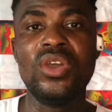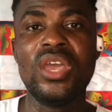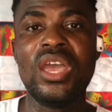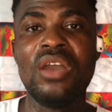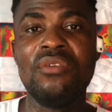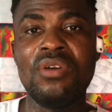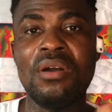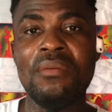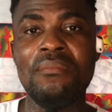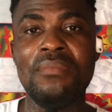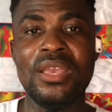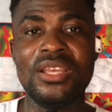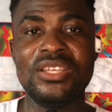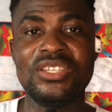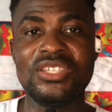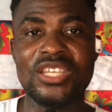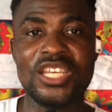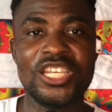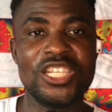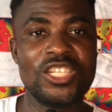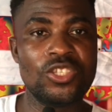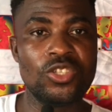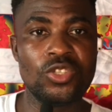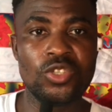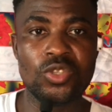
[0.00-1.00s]
ever makes
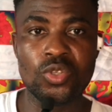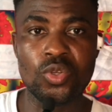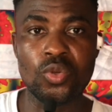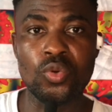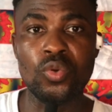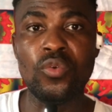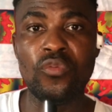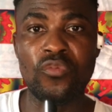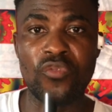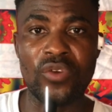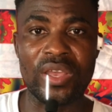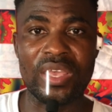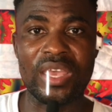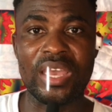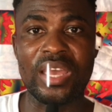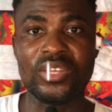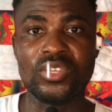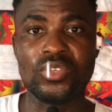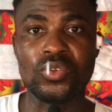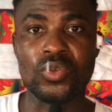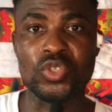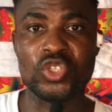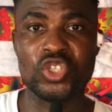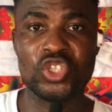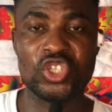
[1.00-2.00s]
sense, do
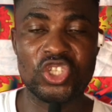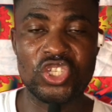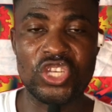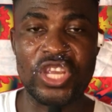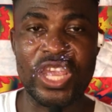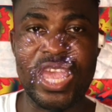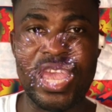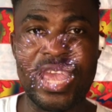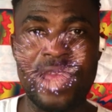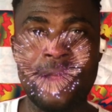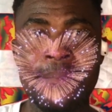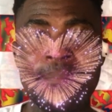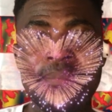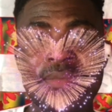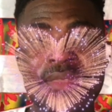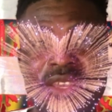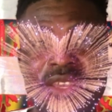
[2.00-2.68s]
forget to share